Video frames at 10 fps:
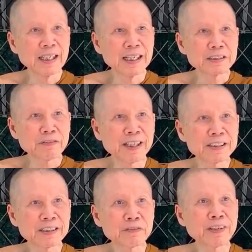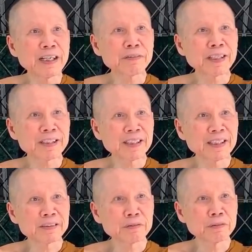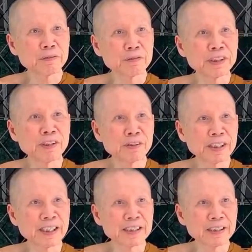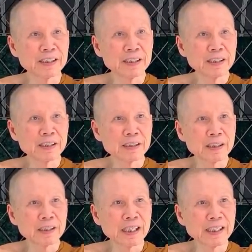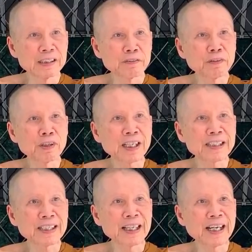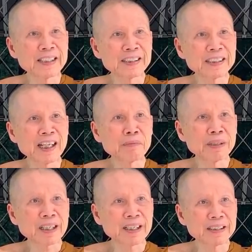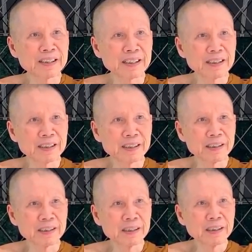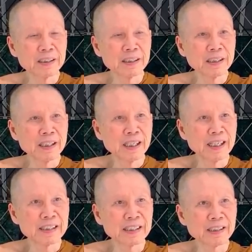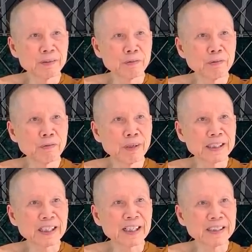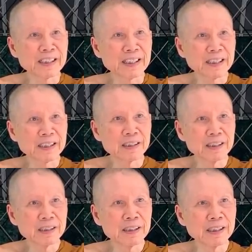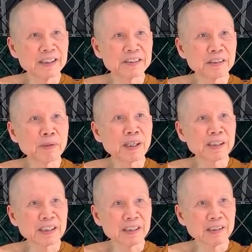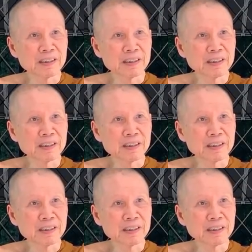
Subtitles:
As far as the 5 khandas, we know that, and the 4 khanda are the nama khanda, and the 1 khanda is the body.